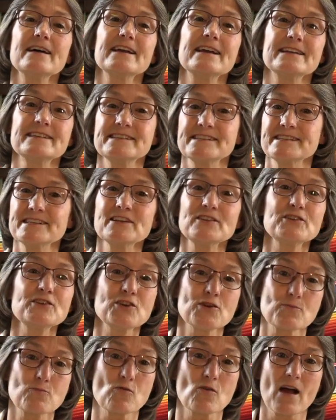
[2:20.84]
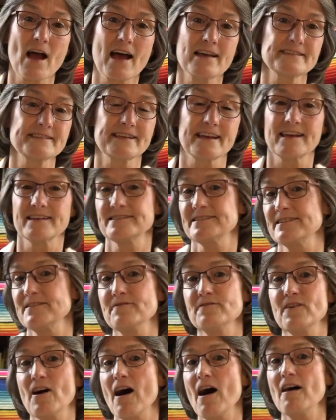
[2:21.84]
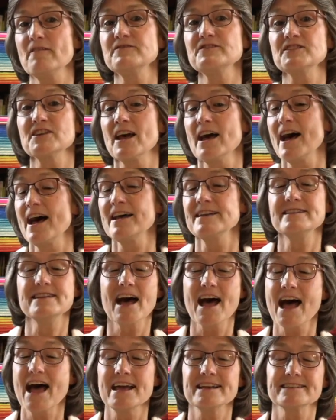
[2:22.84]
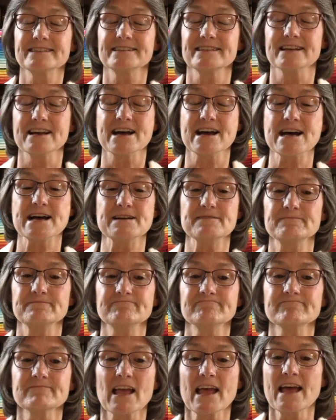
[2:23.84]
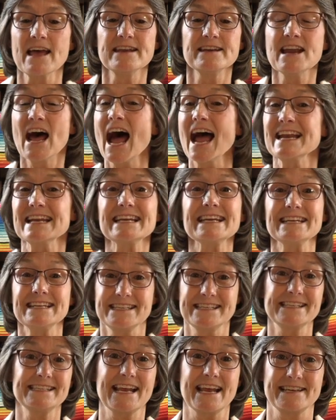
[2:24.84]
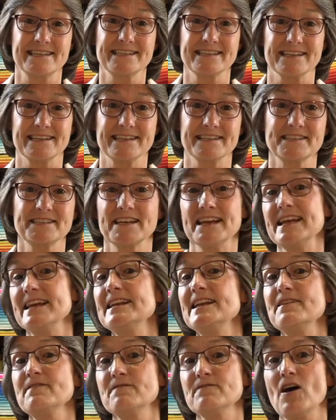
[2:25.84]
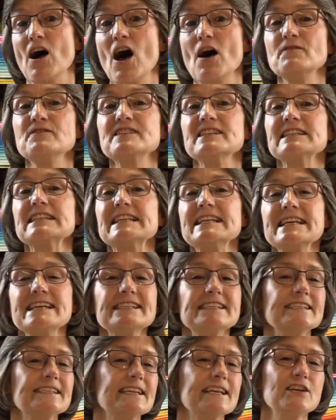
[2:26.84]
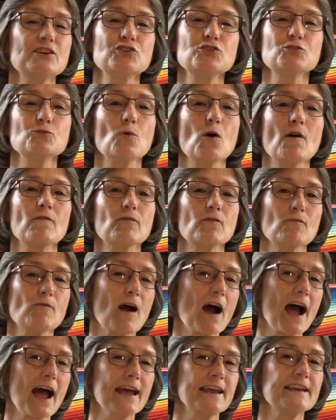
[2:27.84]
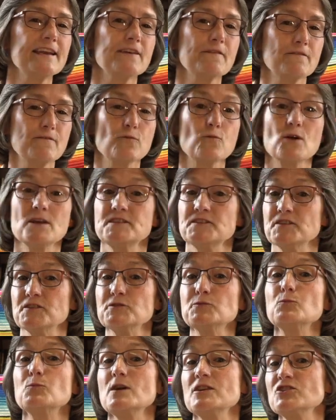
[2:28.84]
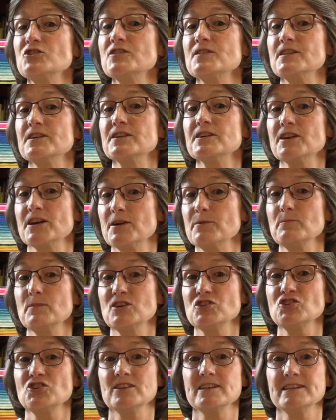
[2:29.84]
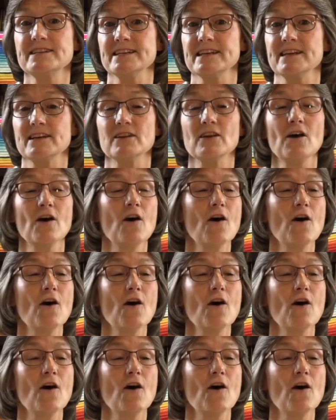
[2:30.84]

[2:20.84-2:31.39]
Conciliar process involves not consensus. It involves listening to a variety of voices, which the commission did.